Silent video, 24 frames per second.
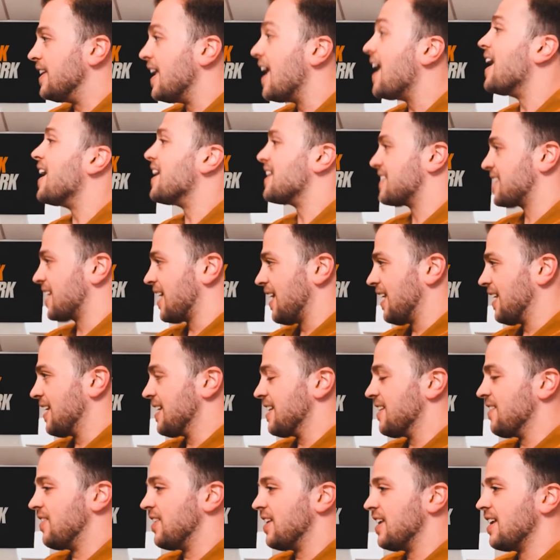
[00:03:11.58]
Yeah, exactly.
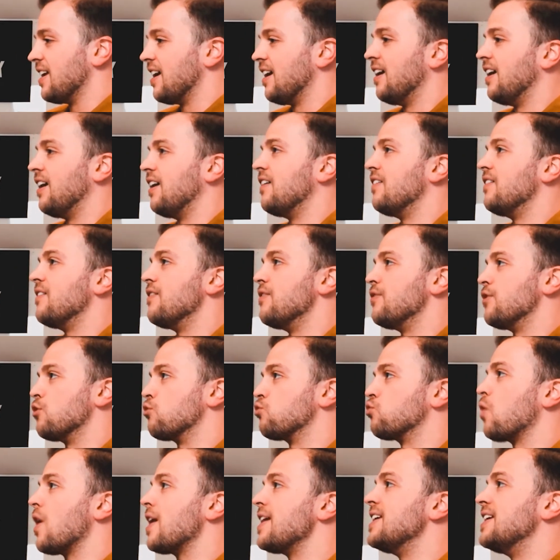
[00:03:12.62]
The
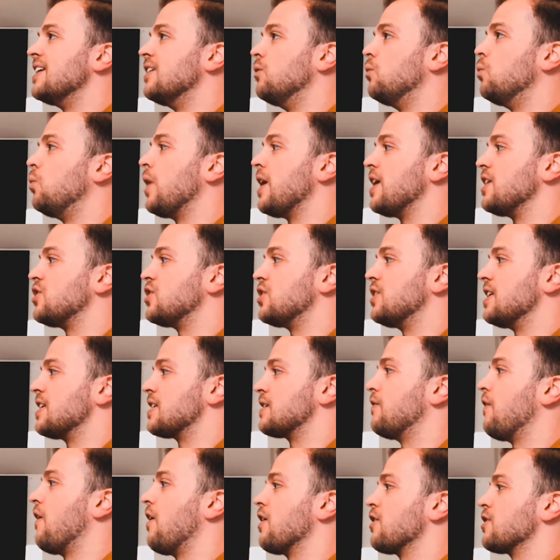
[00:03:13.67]
rate at which this
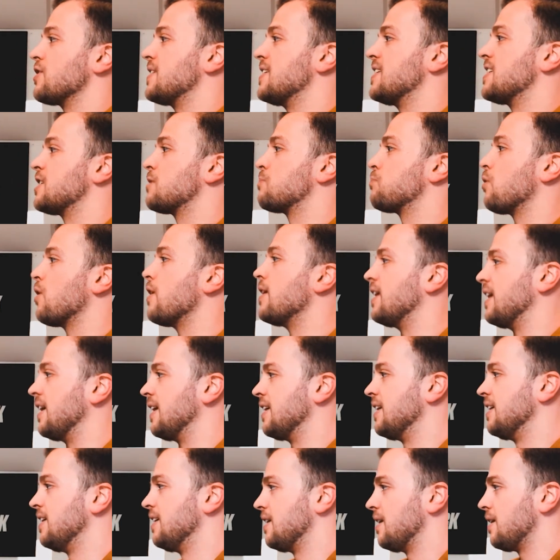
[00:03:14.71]
virus is
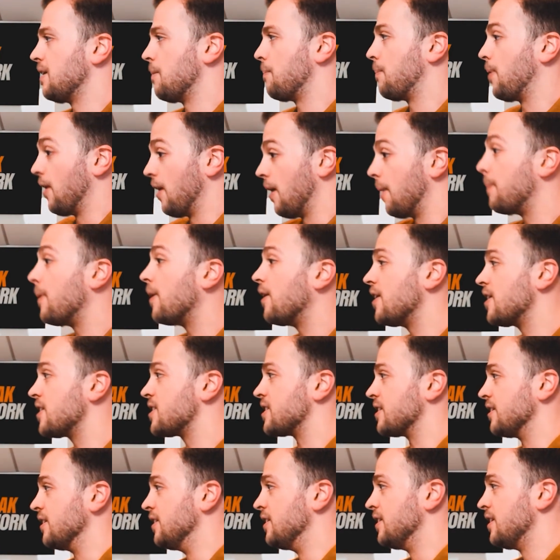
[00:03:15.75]
spreading per
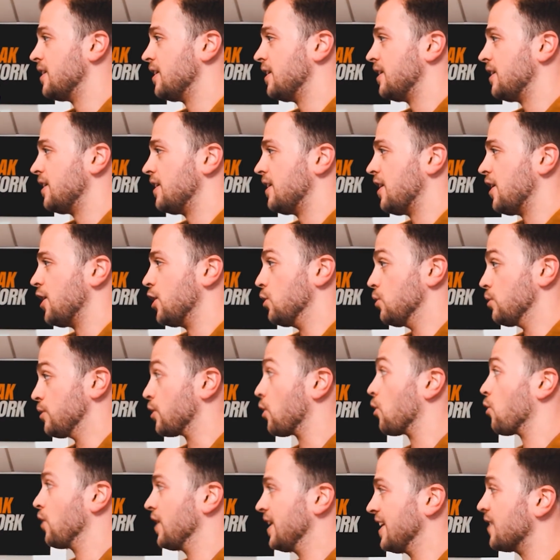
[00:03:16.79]
person who's
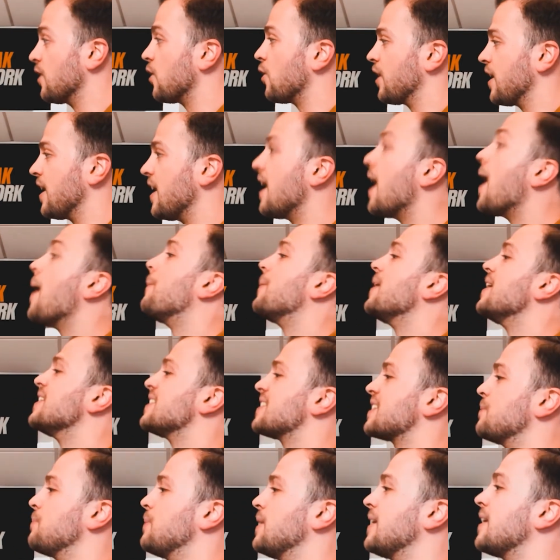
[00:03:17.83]
already got it appears
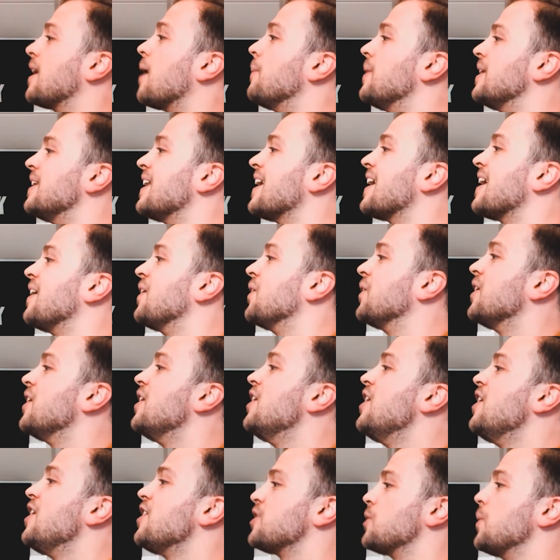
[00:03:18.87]
to be coming down.
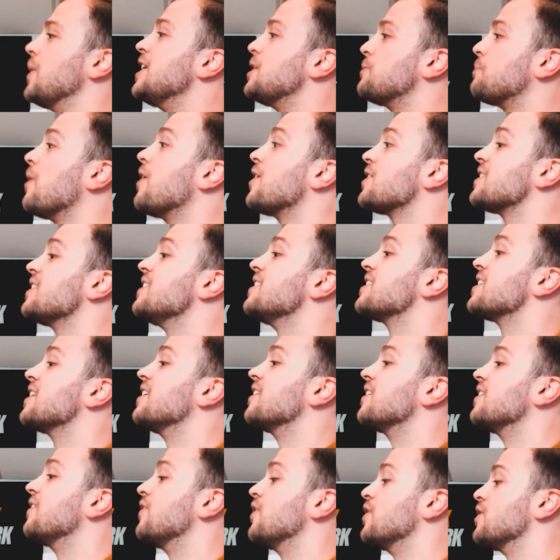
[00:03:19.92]
So each person
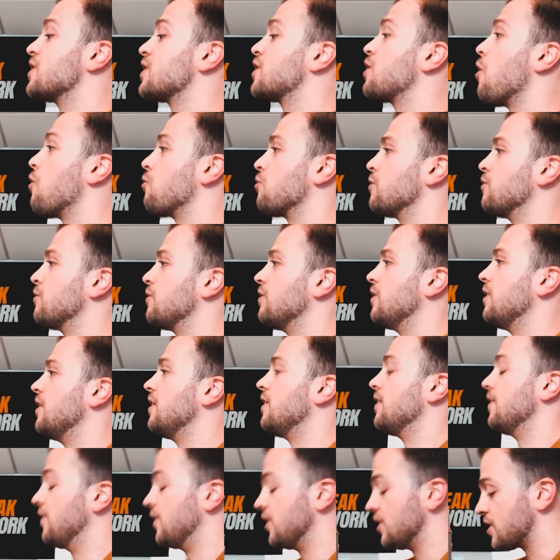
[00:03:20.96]

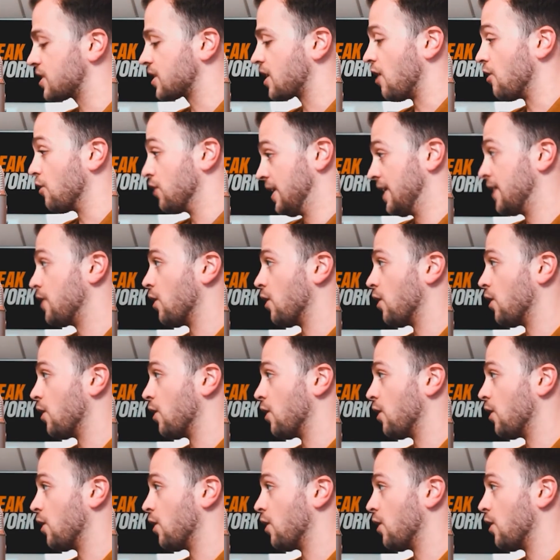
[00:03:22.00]
that's currently